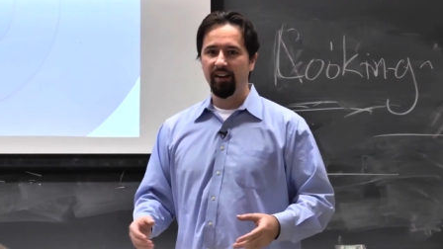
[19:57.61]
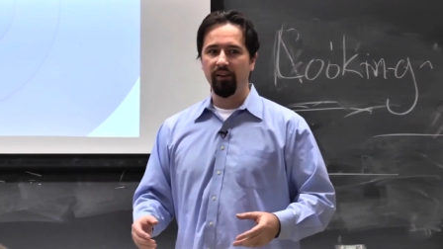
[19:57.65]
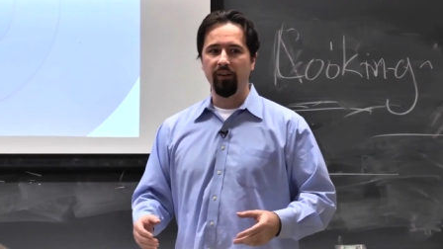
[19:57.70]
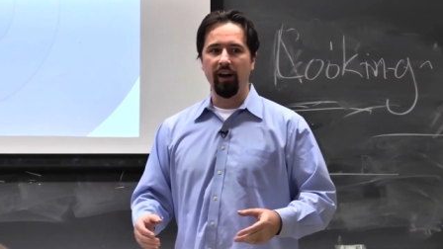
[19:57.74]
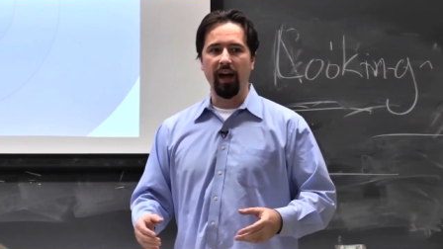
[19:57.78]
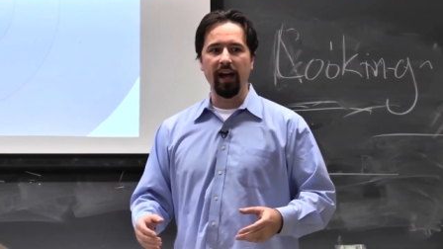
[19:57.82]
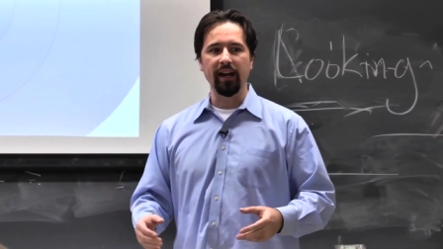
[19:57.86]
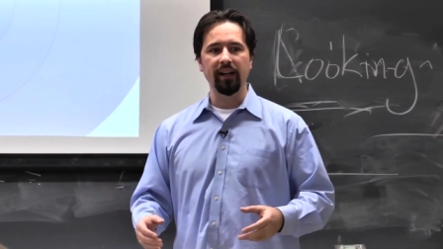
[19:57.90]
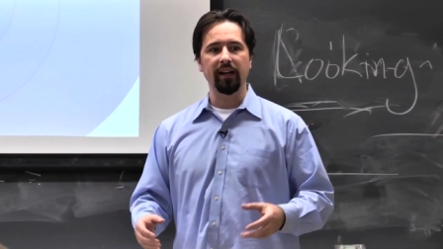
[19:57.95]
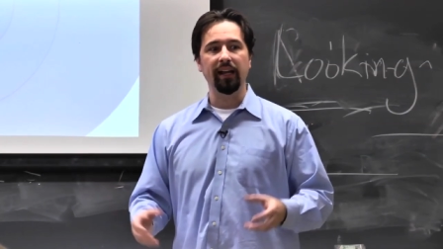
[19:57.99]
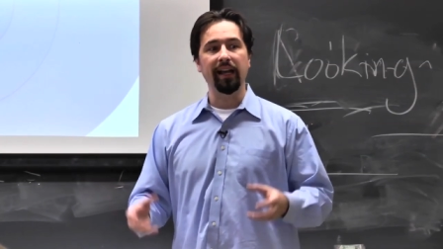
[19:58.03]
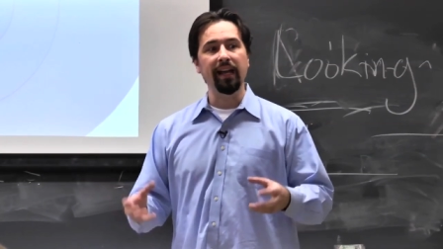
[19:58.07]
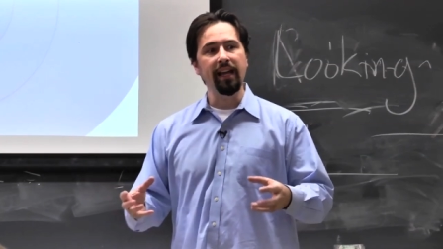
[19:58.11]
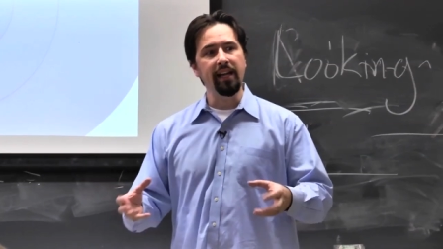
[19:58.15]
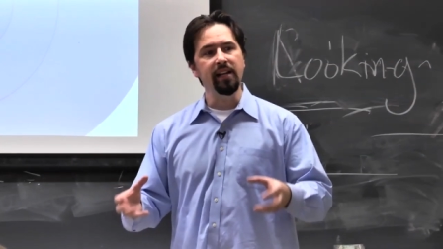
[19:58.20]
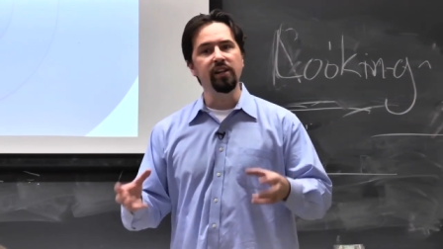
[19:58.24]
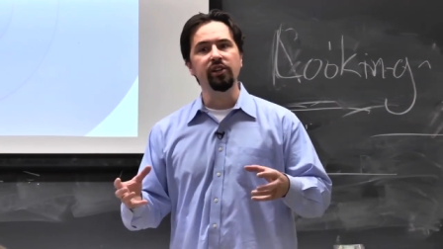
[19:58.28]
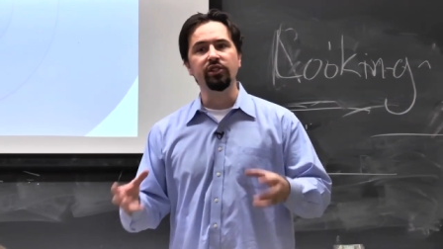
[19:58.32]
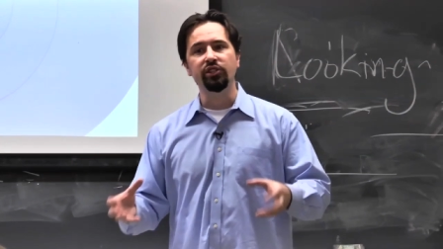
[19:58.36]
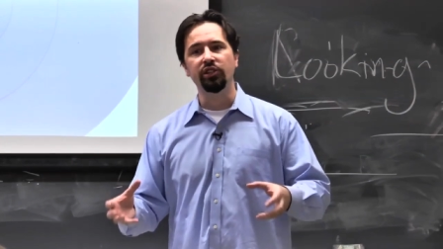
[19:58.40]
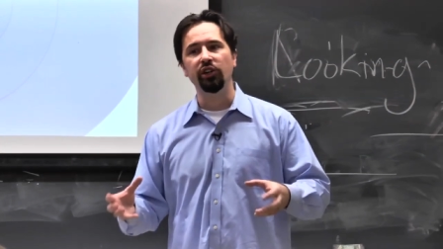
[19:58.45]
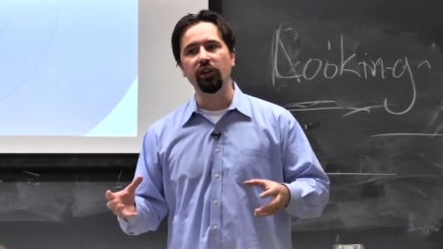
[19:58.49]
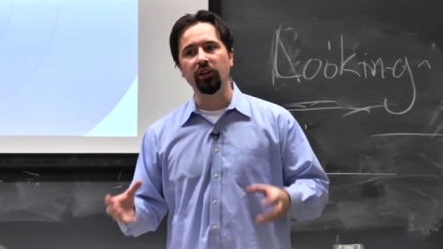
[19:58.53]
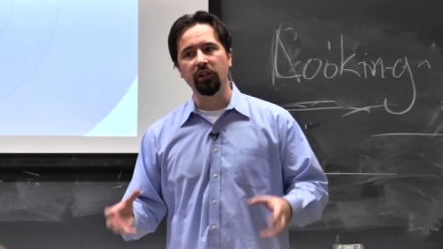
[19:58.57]
Right?
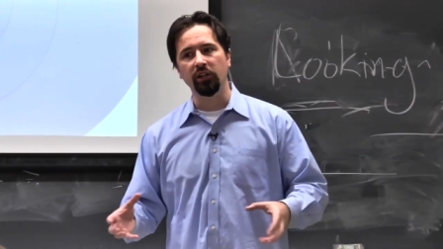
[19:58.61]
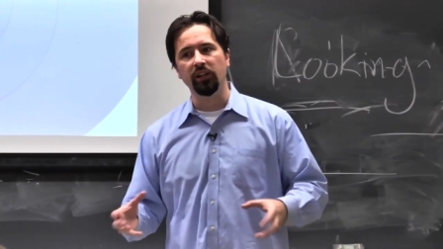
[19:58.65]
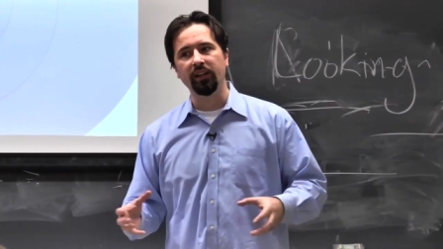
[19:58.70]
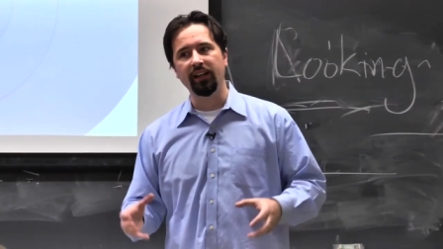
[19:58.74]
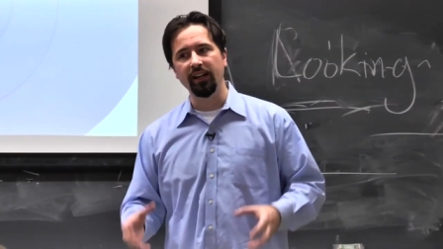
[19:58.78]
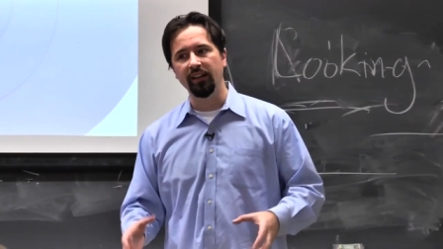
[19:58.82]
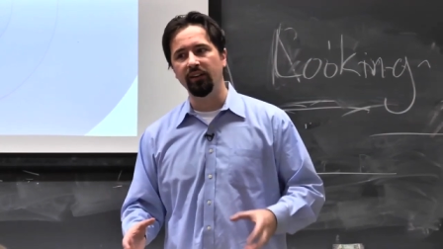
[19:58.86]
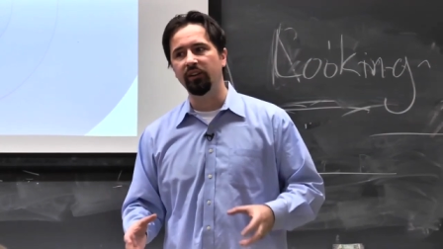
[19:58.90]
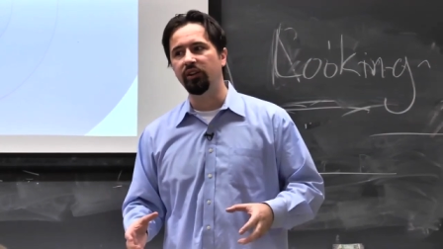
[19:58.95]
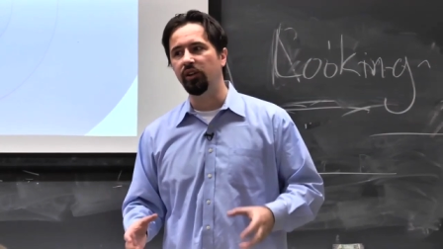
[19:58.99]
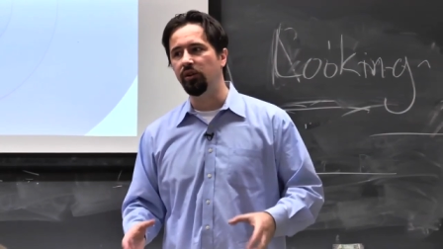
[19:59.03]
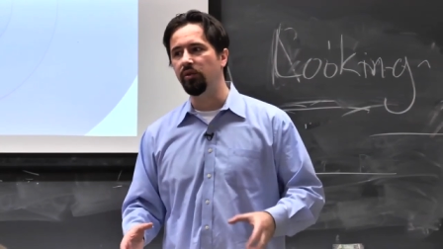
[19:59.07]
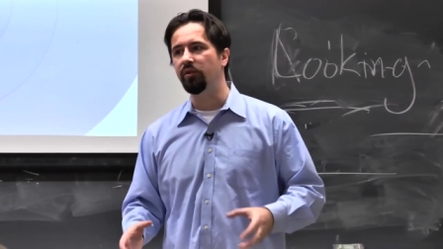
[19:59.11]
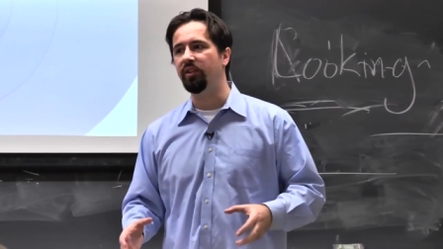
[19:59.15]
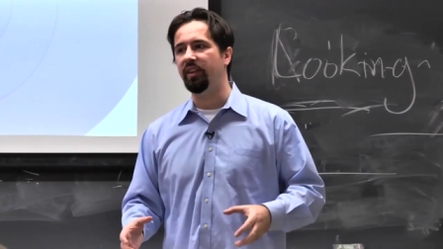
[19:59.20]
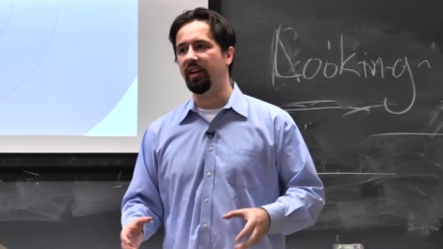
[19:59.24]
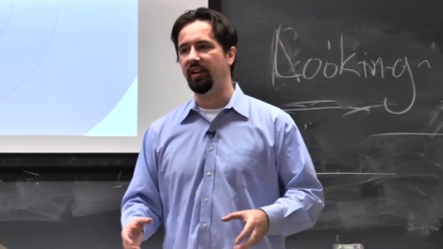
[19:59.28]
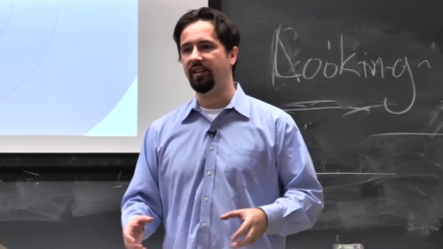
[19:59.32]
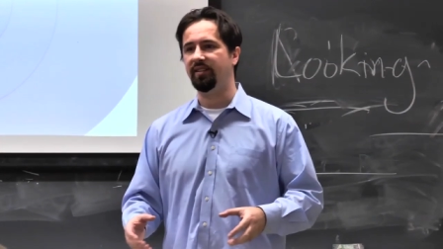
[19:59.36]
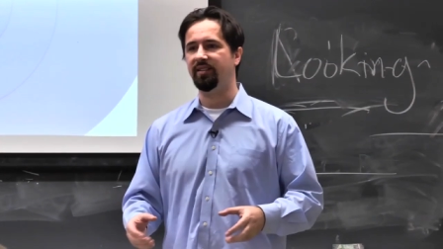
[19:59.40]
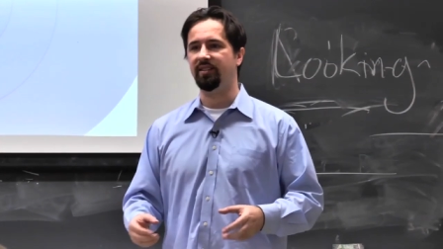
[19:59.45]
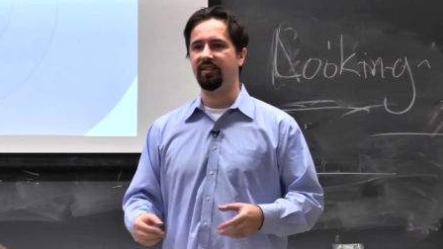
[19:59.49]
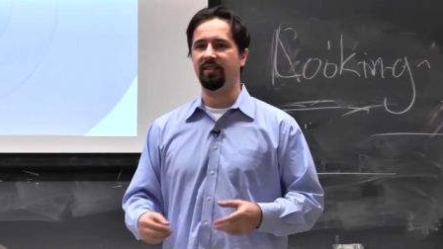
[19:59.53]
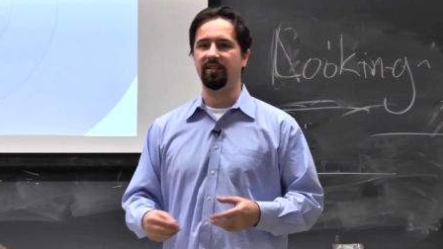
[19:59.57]
Inner Circle can do
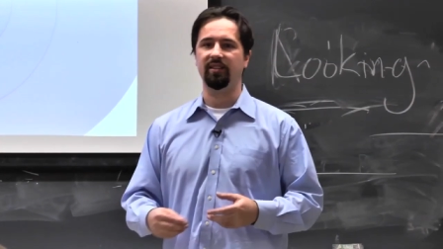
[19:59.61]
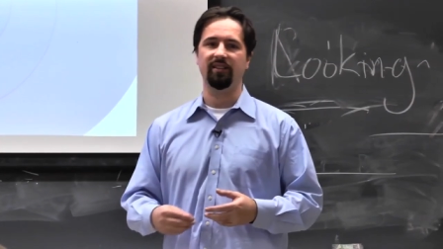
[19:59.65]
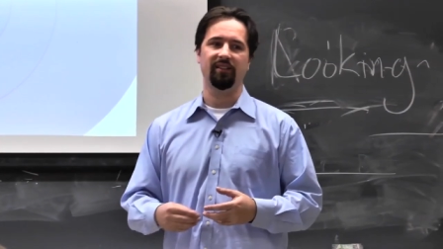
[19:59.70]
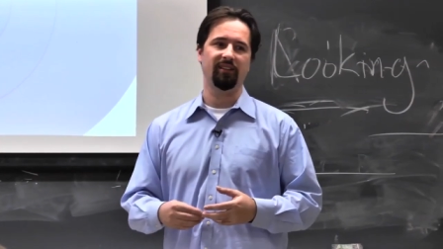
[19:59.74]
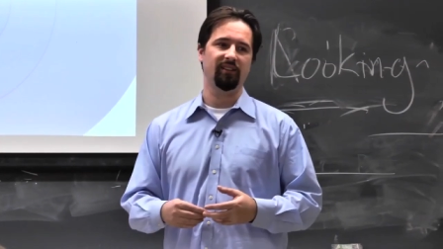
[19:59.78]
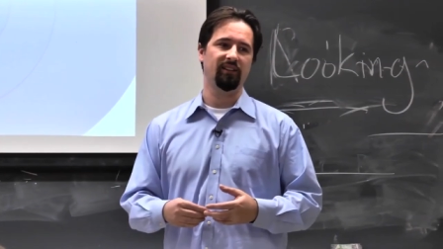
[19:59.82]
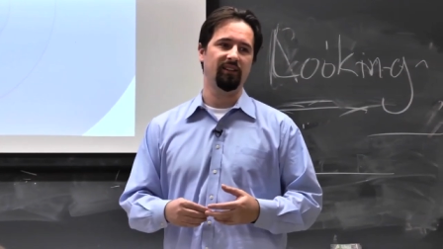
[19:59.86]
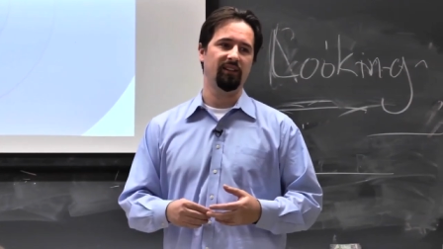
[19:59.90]
this.